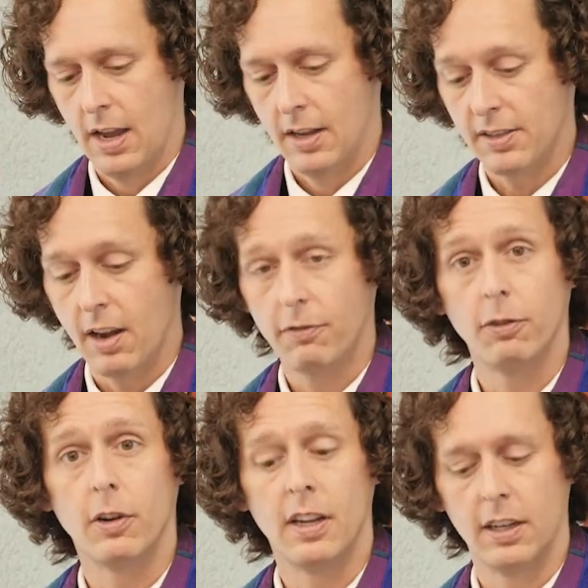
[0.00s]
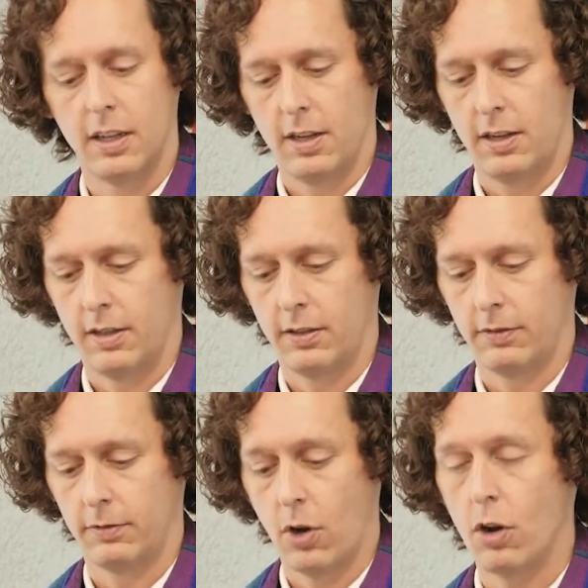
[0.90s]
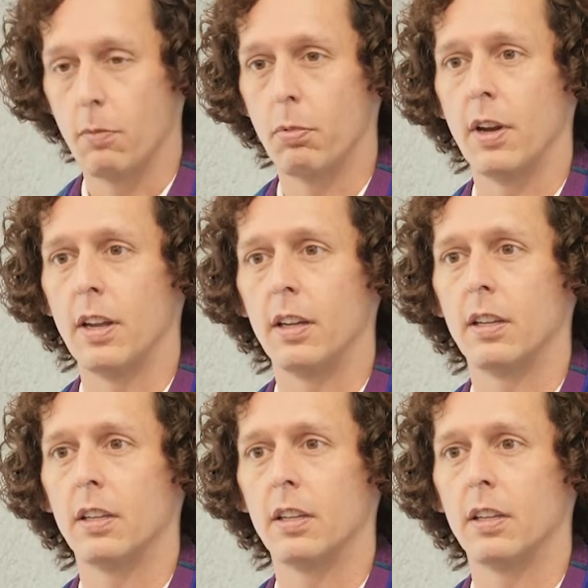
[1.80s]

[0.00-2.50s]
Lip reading: suffering, heartbreak.